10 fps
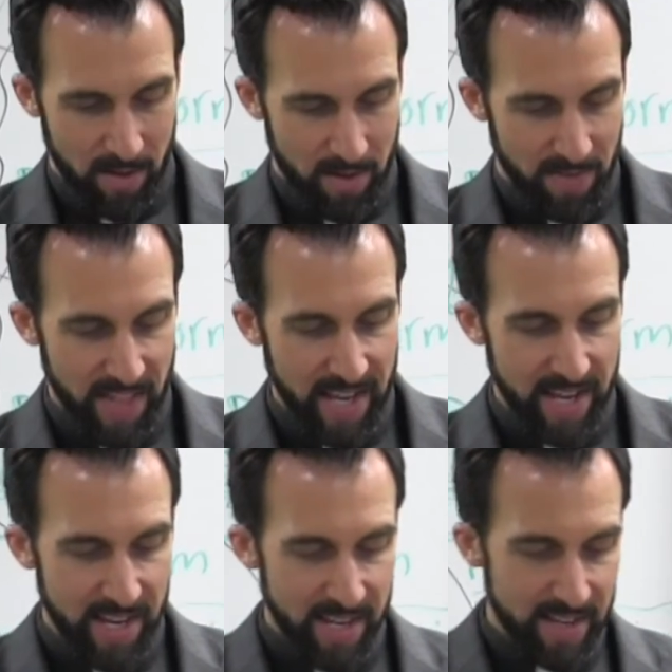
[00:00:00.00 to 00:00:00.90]

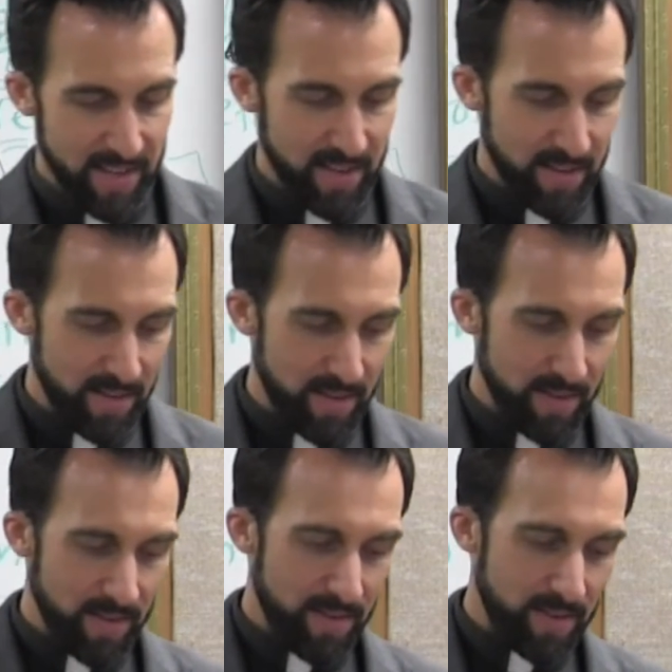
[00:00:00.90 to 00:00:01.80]
they
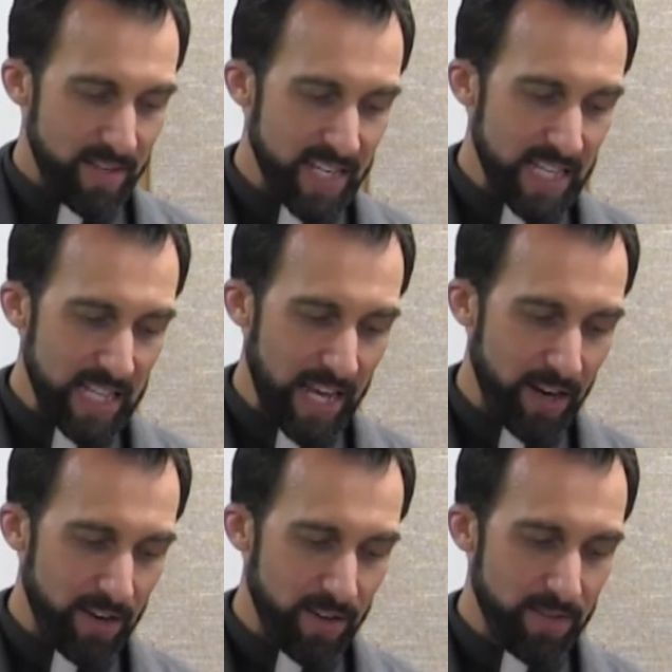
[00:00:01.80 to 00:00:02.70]

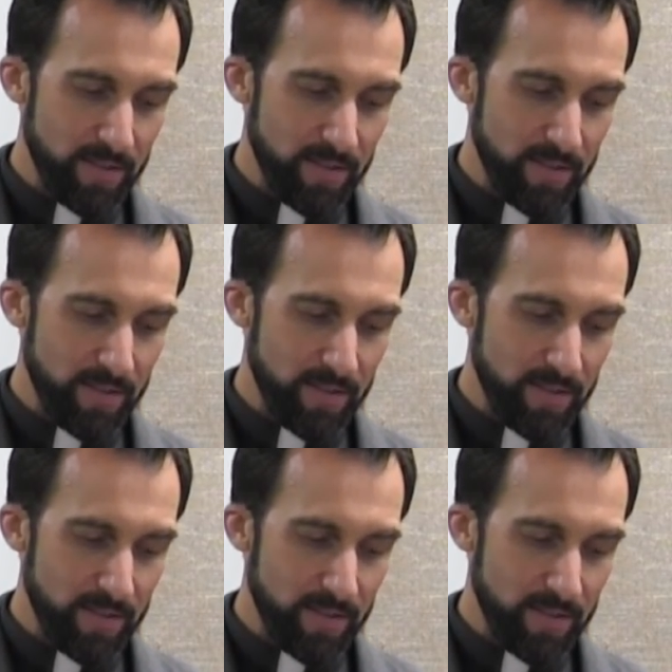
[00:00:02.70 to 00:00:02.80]
declared